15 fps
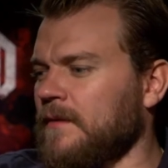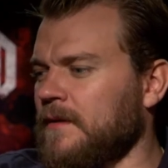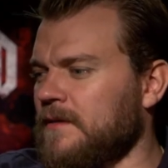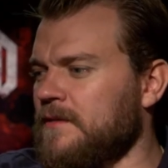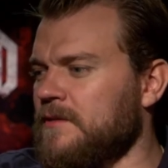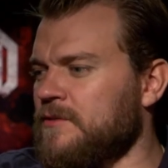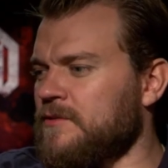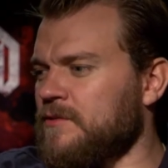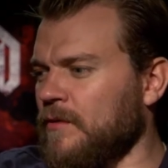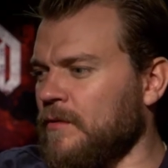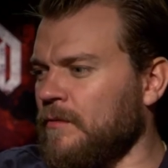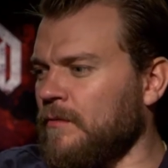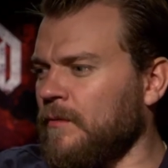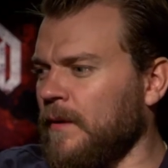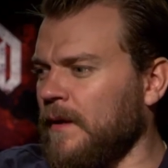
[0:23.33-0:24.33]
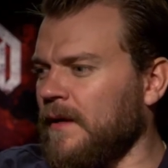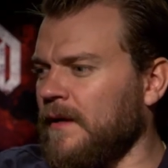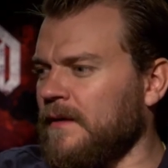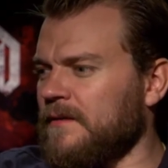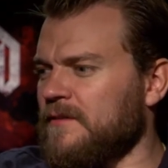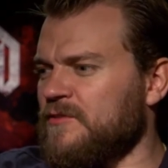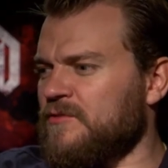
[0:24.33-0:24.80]
This is so
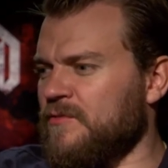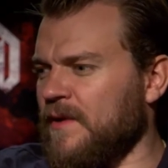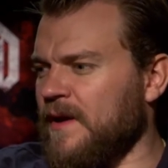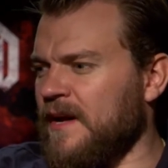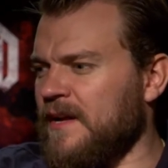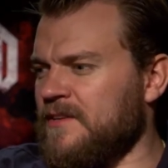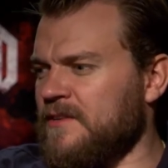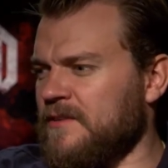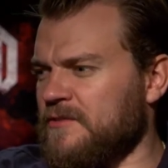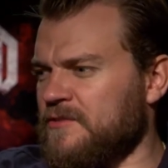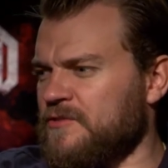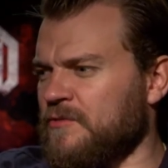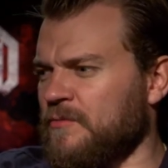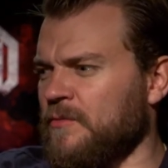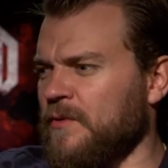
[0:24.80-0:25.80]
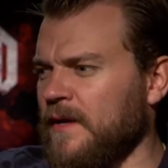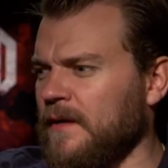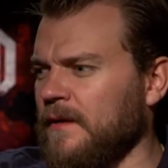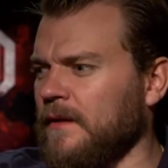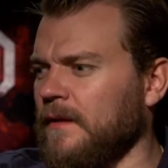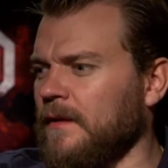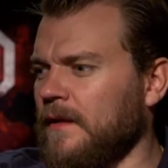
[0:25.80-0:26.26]
weird and strange and
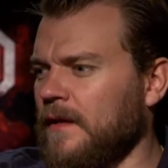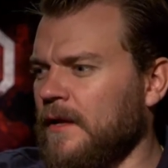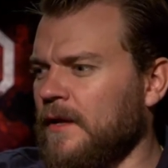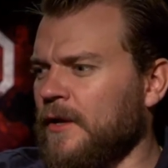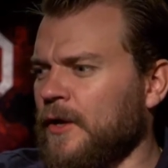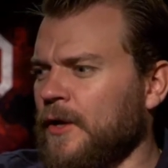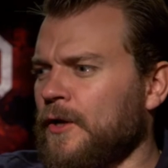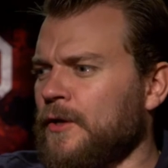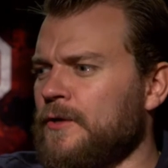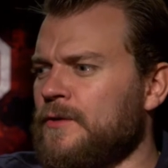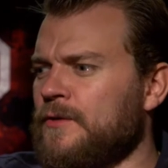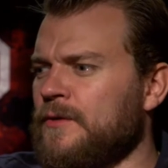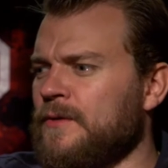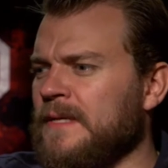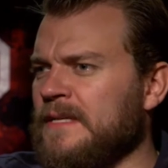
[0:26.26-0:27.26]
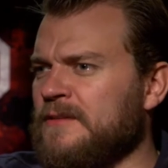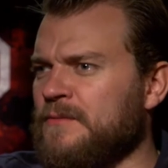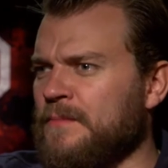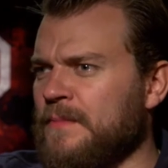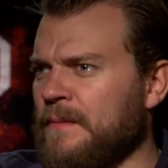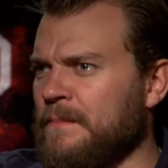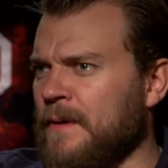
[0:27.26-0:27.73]
surreal. You need to
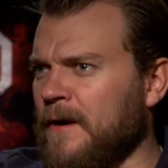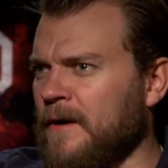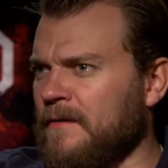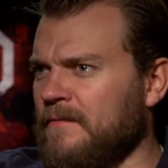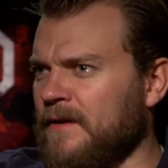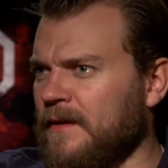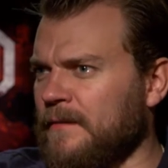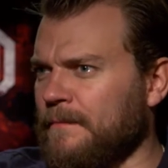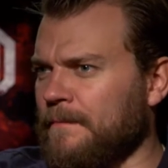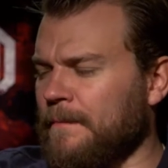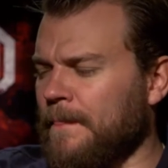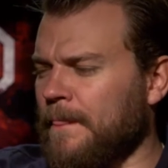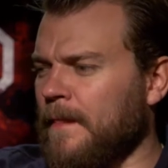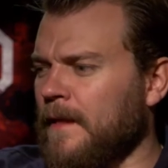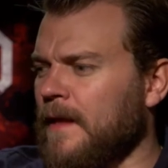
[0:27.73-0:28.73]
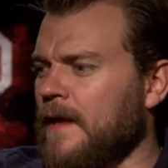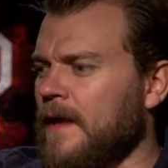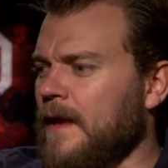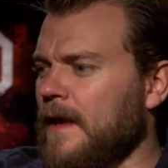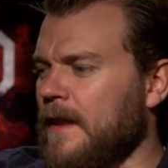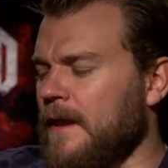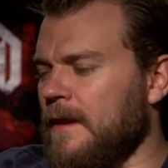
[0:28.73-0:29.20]
be a part of it.
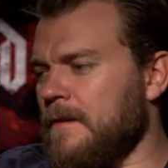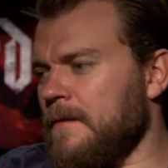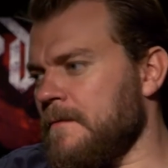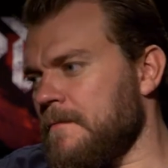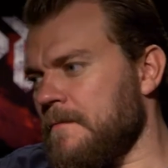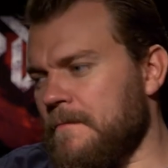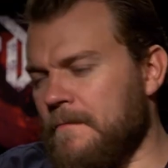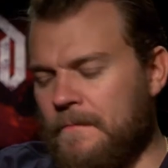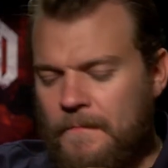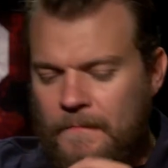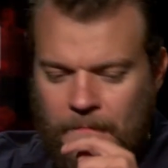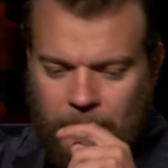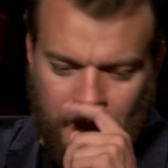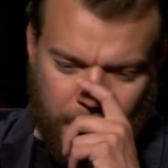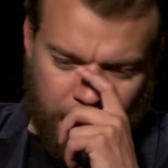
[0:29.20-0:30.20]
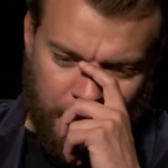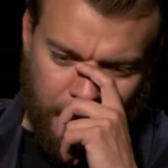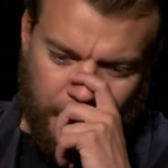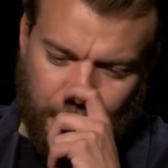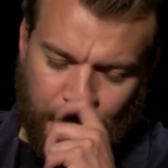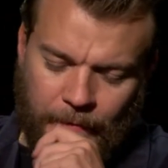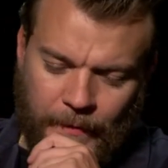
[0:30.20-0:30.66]
And
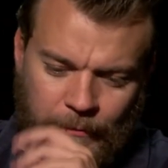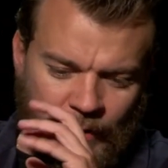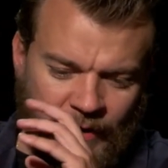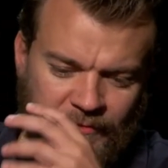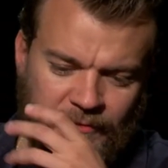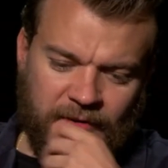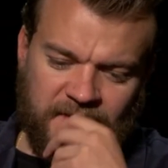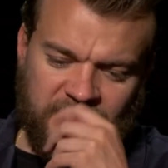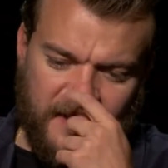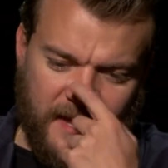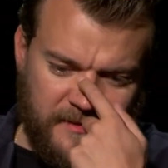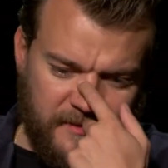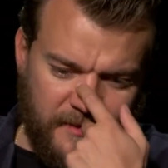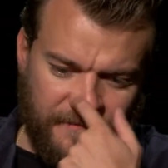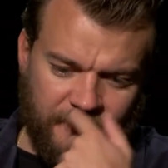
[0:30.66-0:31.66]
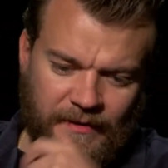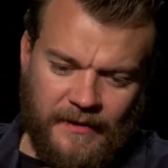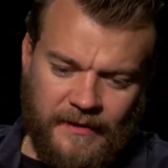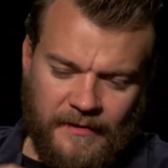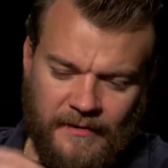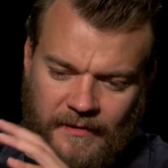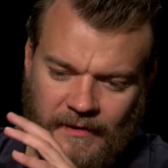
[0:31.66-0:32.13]
you have to understand something
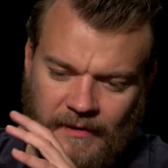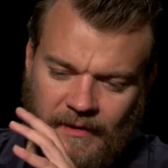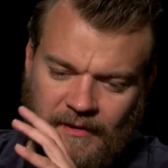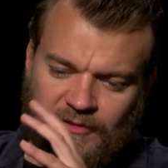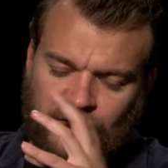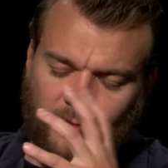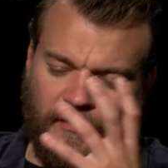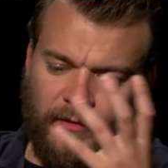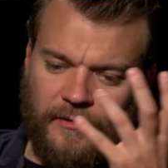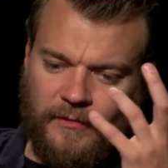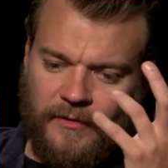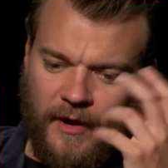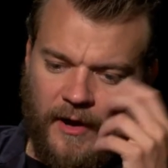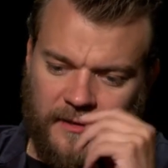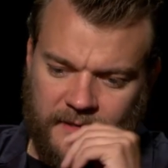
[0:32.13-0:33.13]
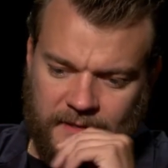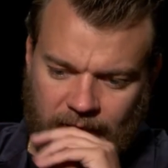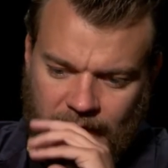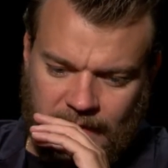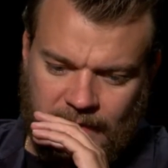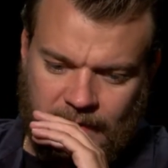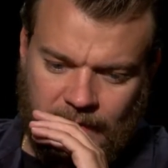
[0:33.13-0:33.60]
in a historical
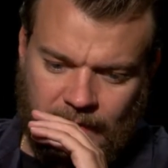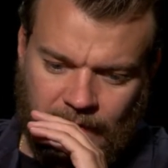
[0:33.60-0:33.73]
context.